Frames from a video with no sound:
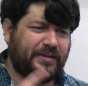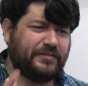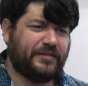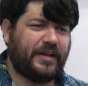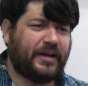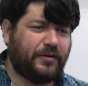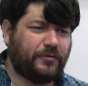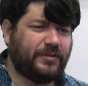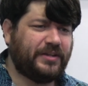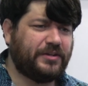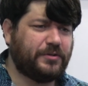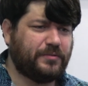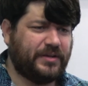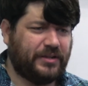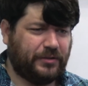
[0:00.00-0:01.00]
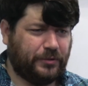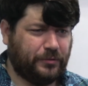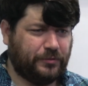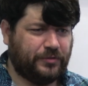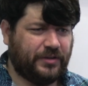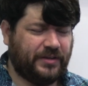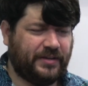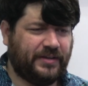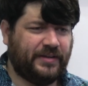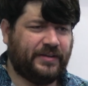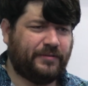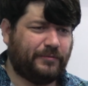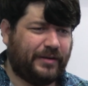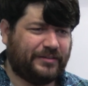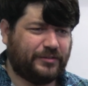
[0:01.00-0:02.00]
because not only do we lose
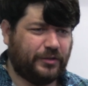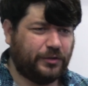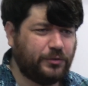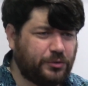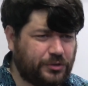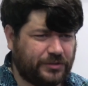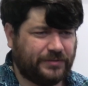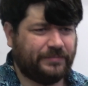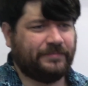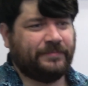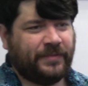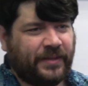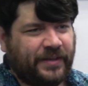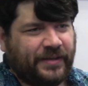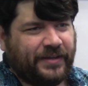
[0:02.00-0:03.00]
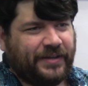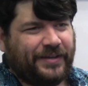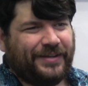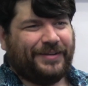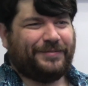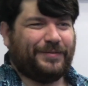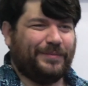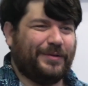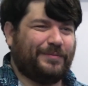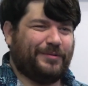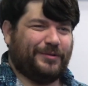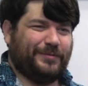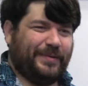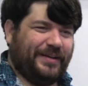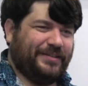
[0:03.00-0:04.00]
resolution from the
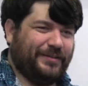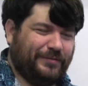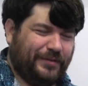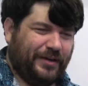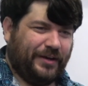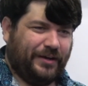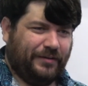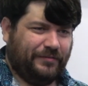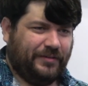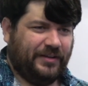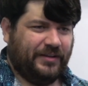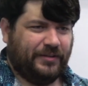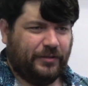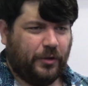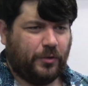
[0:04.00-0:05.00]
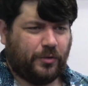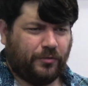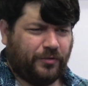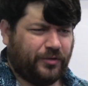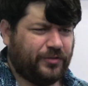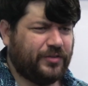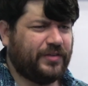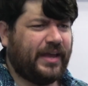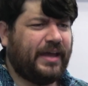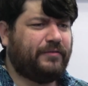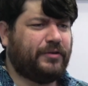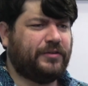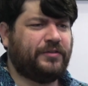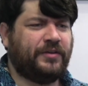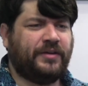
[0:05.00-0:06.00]
perspective of local versus
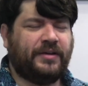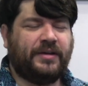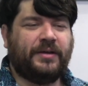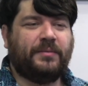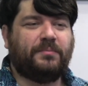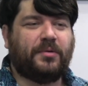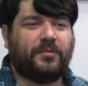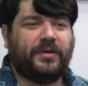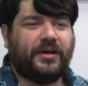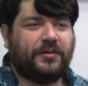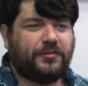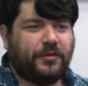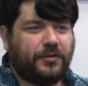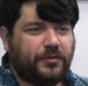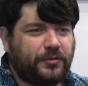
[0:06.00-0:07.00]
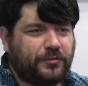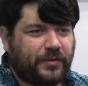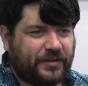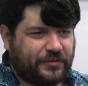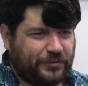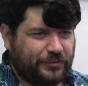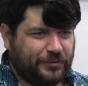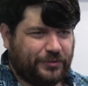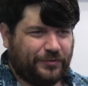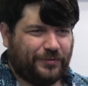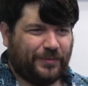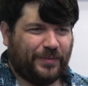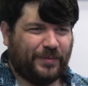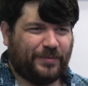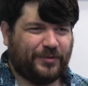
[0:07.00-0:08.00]
average, but we also lose resolution
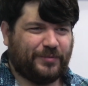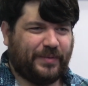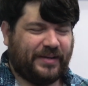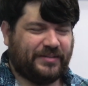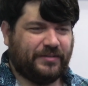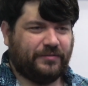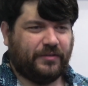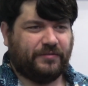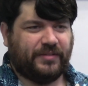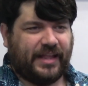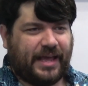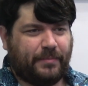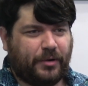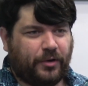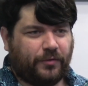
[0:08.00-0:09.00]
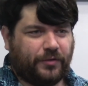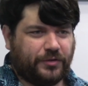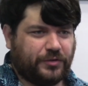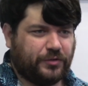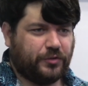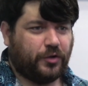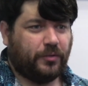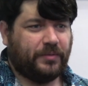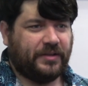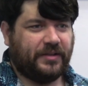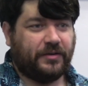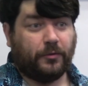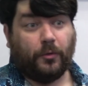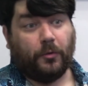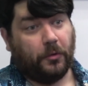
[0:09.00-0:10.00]
from the perspective of laminar versus
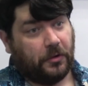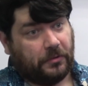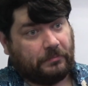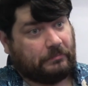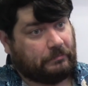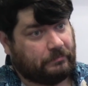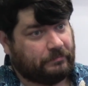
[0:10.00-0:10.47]
turbulent or